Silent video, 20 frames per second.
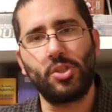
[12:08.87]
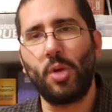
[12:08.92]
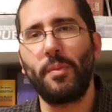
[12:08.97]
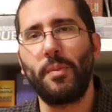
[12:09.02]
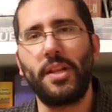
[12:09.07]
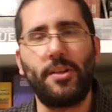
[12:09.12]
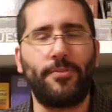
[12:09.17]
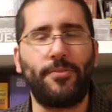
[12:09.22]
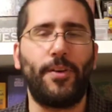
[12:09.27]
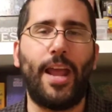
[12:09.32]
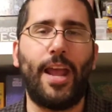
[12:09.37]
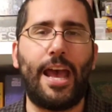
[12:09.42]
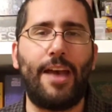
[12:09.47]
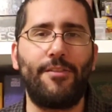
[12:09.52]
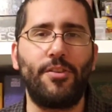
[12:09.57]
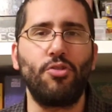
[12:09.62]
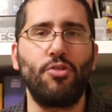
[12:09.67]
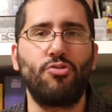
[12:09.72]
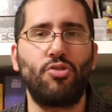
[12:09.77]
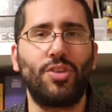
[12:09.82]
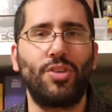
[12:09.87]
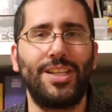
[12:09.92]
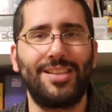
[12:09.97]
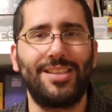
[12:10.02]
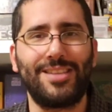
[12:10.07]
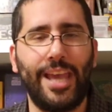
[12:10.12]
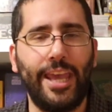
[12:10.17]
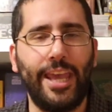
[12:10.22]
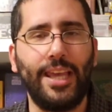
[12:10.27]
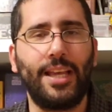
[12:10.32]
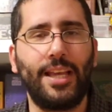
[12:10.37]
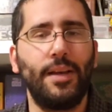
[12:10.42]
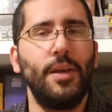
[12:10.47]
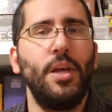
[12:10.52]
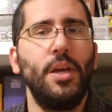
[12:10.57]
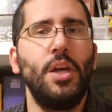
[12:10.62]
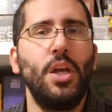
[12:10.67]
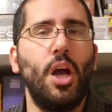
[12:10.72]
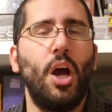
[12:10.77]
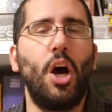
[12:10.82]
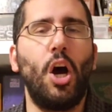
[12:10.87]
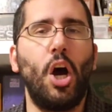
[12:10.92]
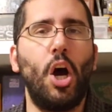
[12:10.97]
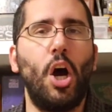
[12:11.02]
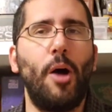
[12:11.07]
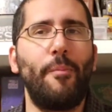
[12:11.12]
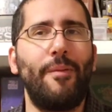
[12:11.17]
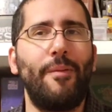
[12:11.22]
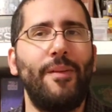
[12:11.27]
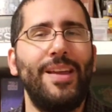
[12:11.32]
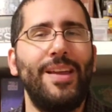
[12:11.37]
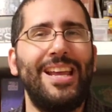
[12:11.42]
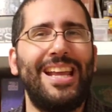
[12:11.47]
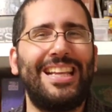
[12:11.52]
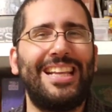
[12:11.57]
so many different avenues you could take. Um,